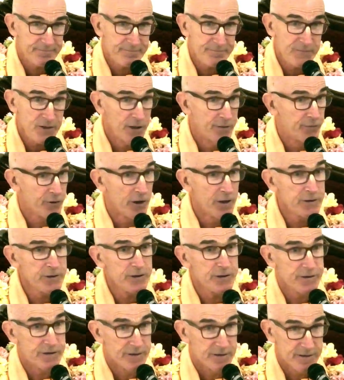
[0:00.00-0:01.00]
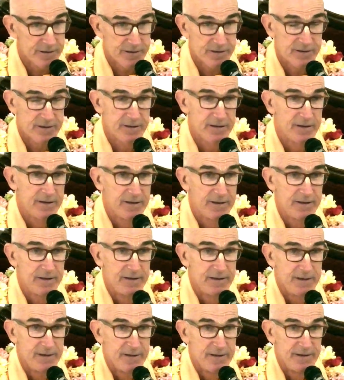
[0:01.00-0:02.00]
of consciousness.
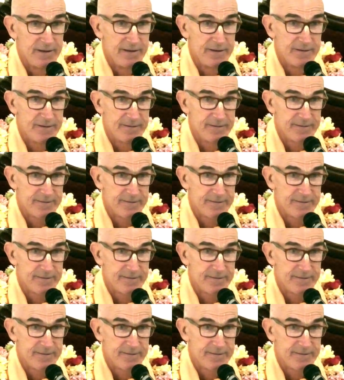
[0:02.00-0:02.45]
Yeah.